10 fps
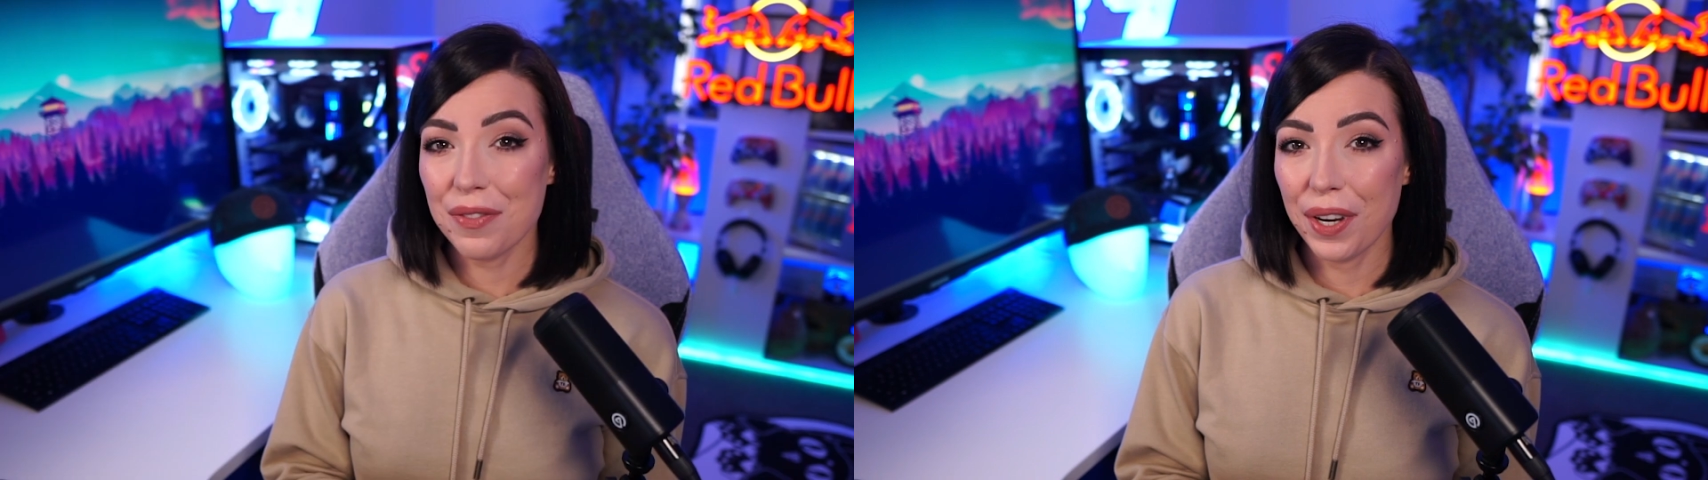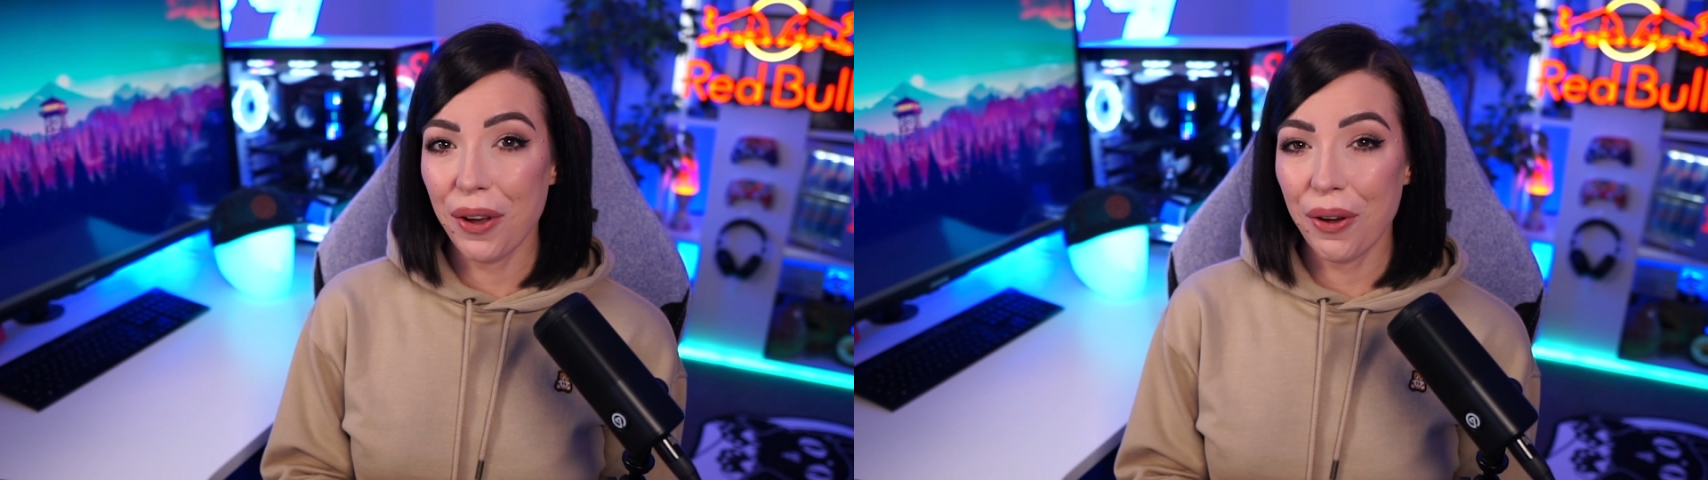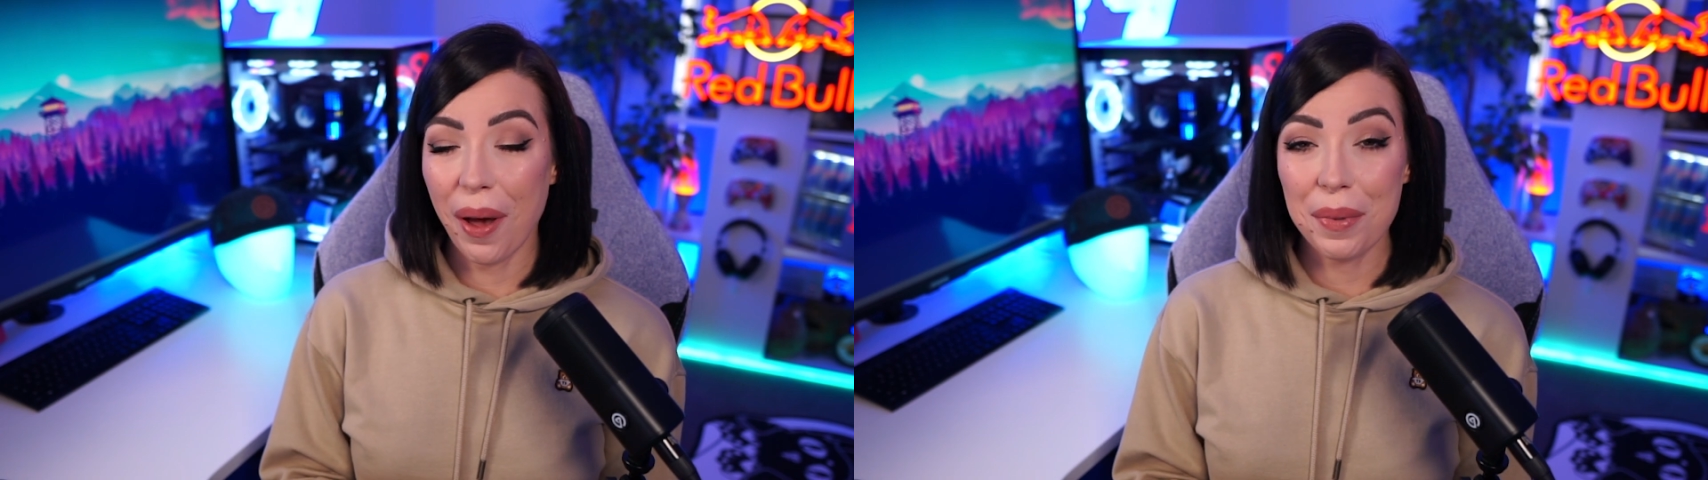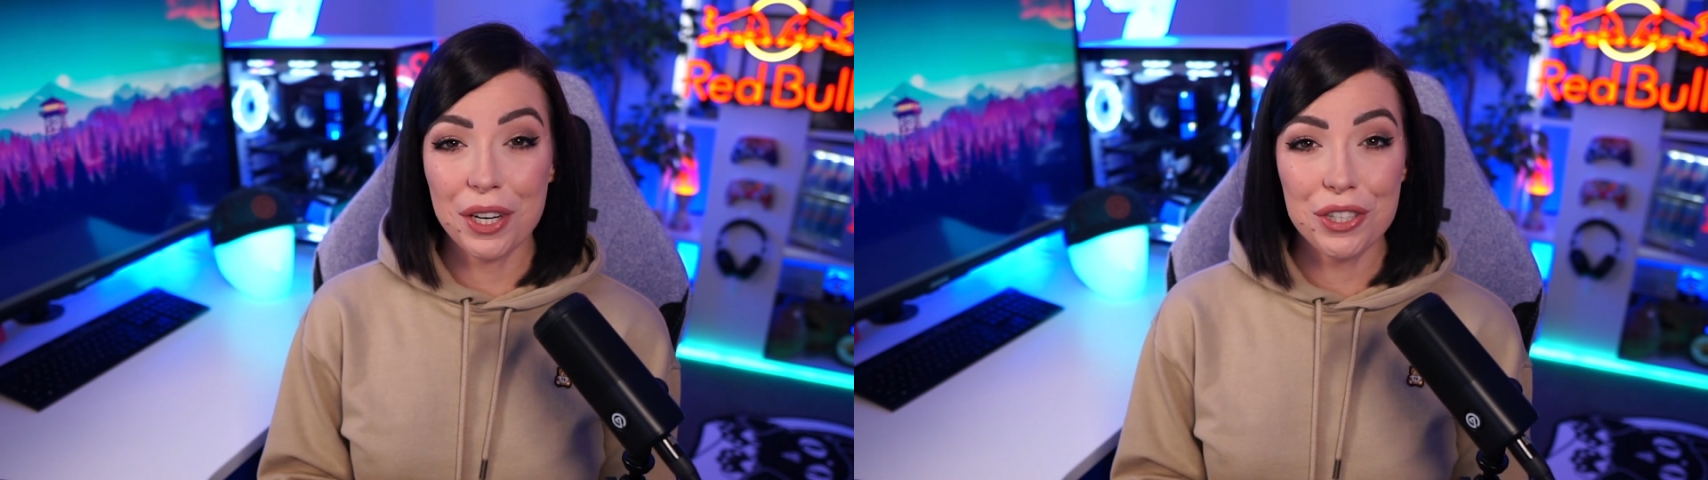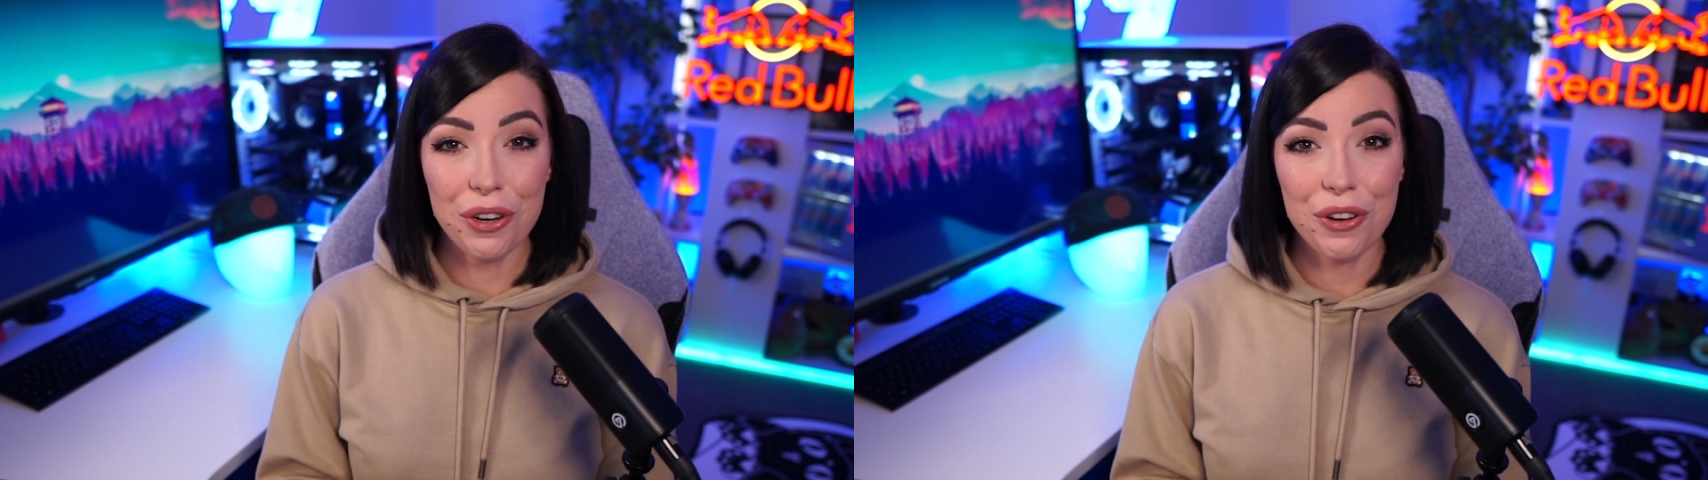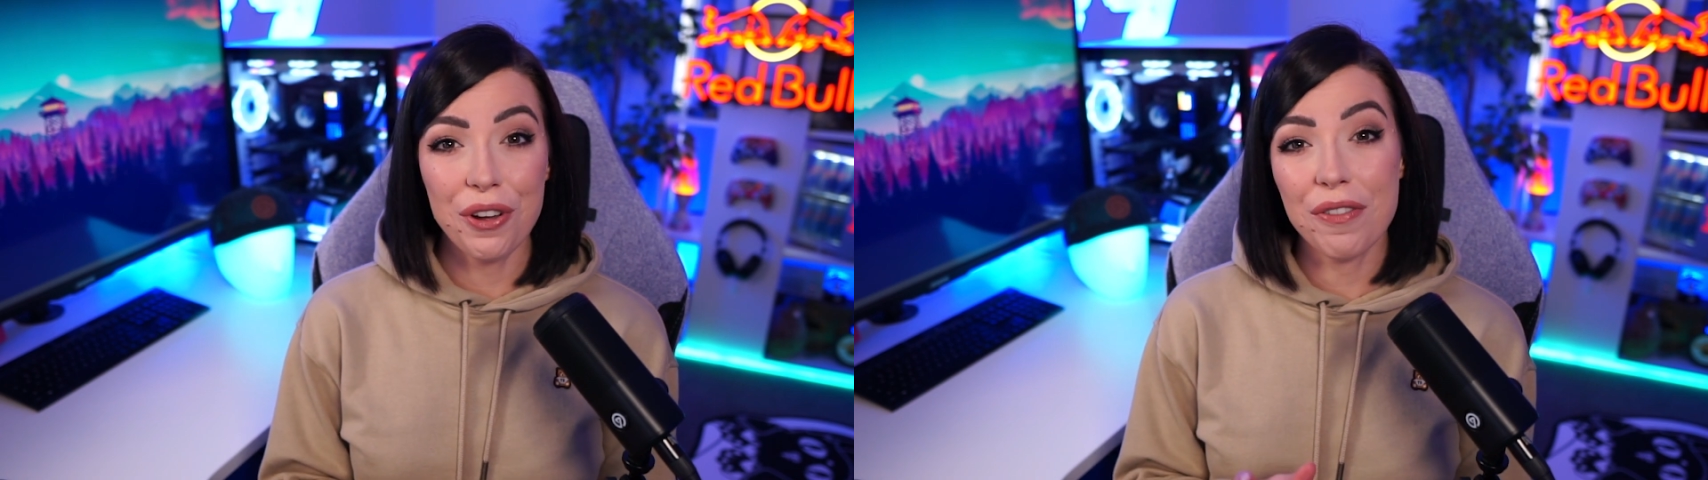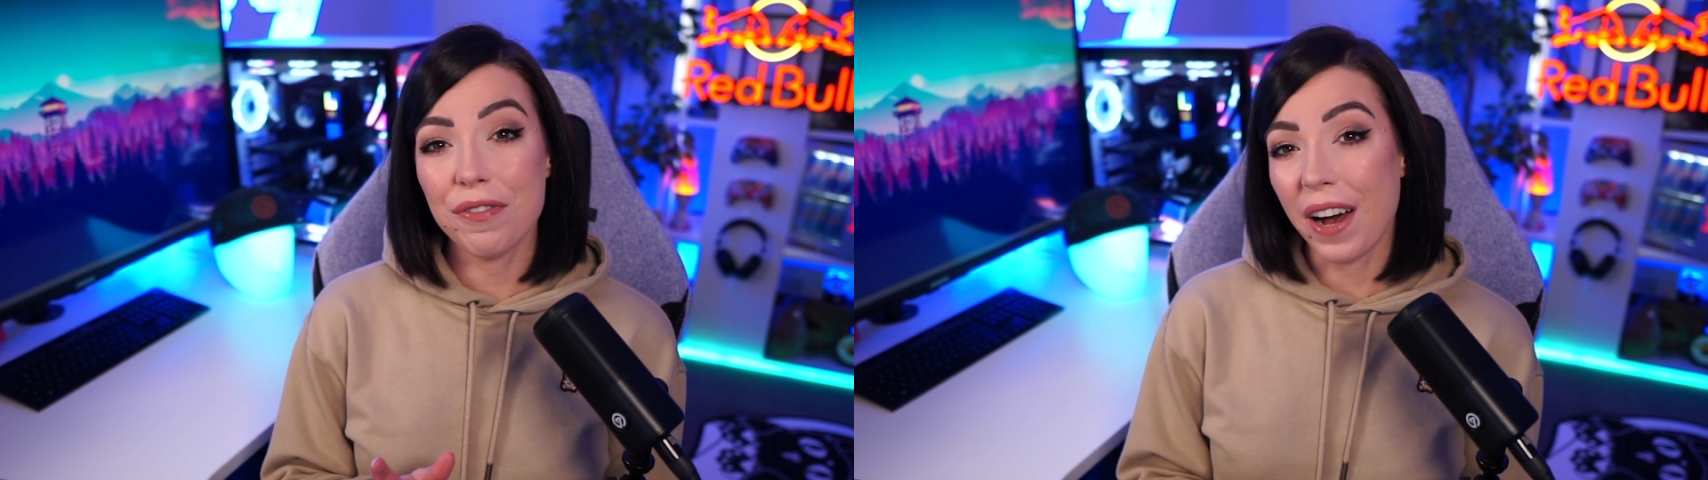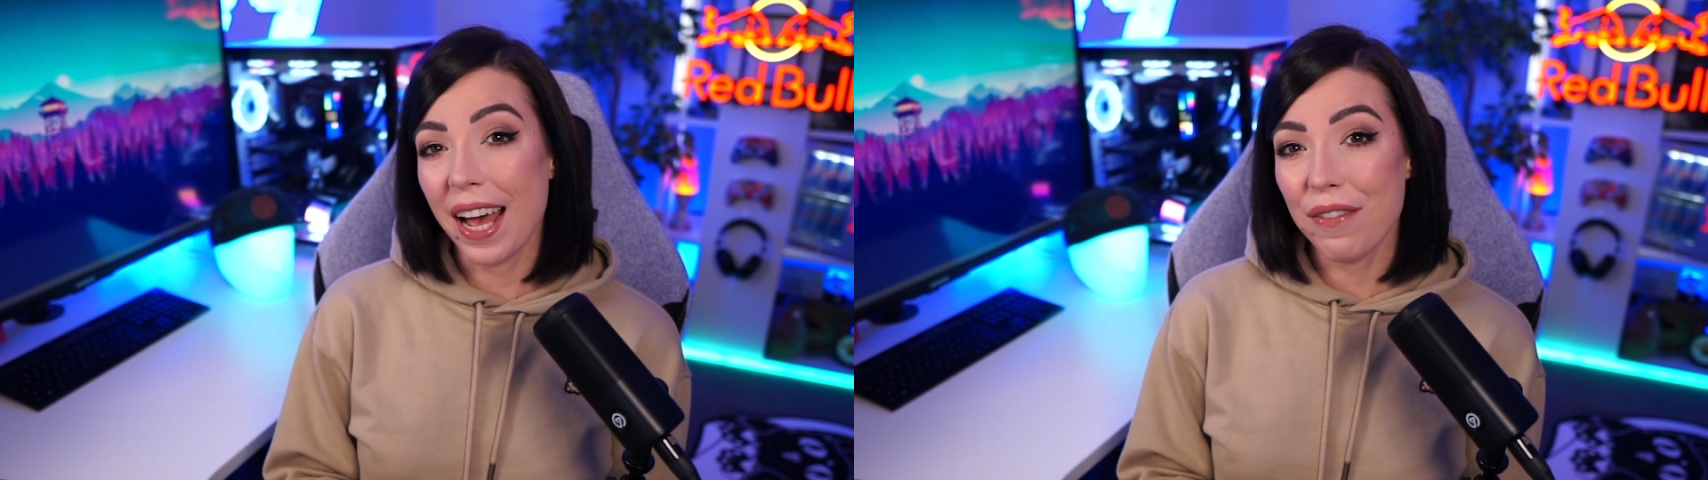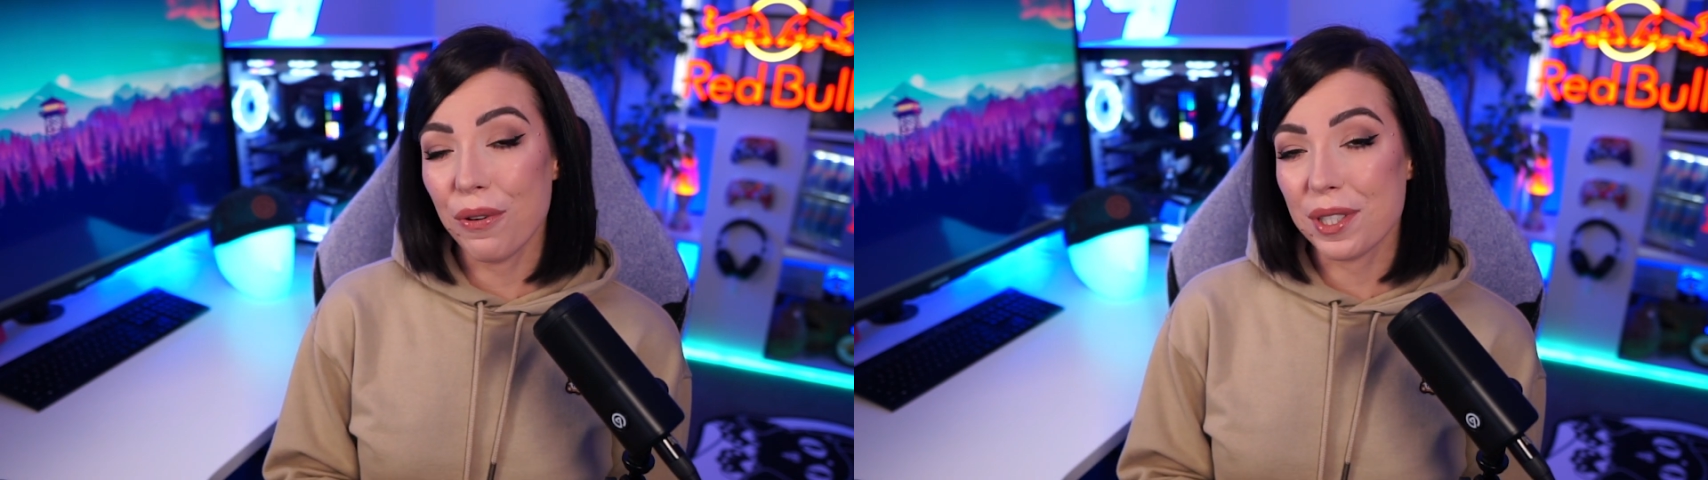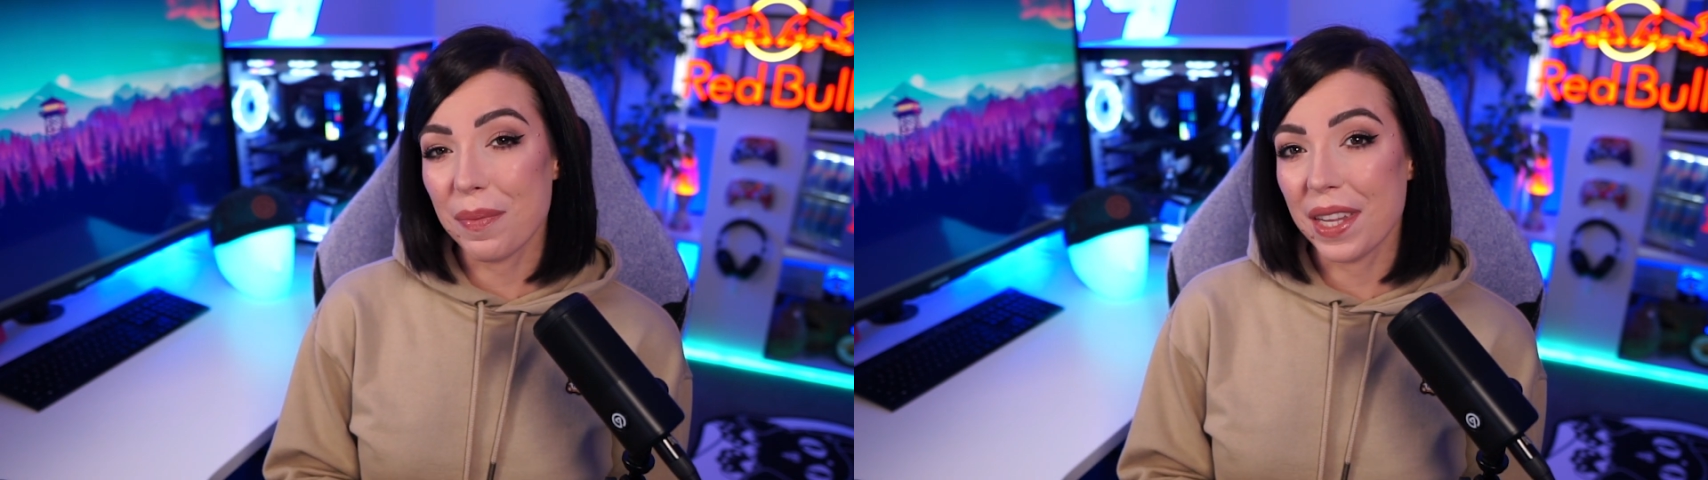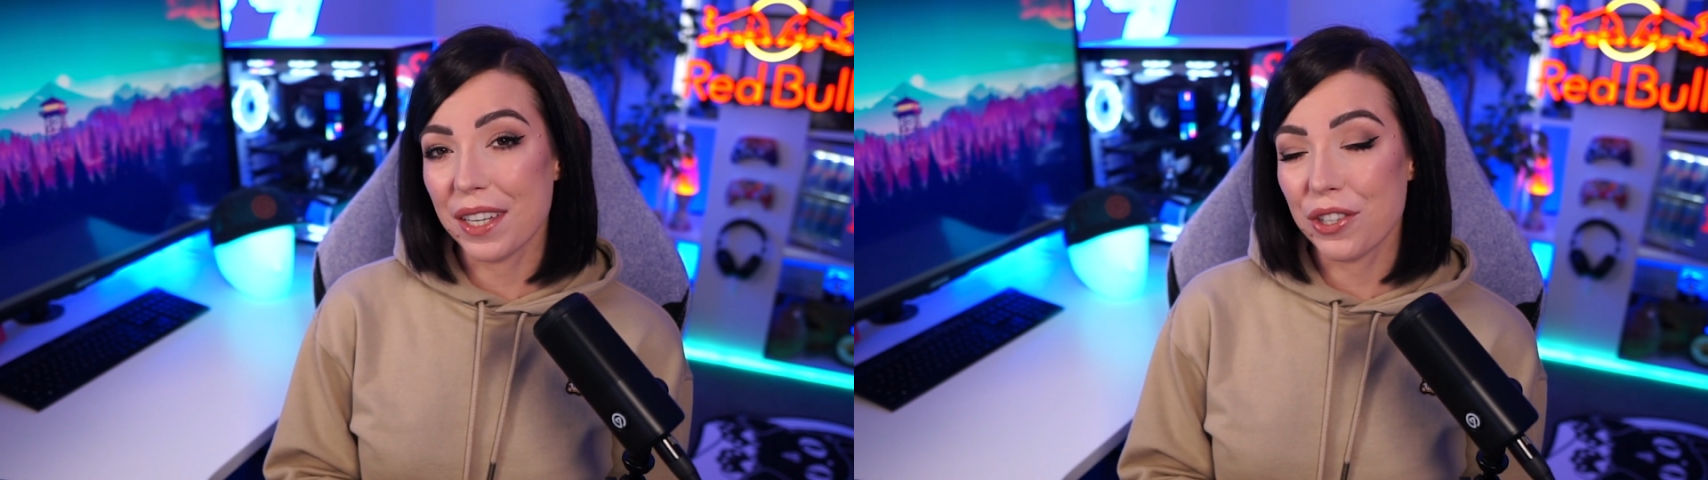video, I'm going to show you five awesome things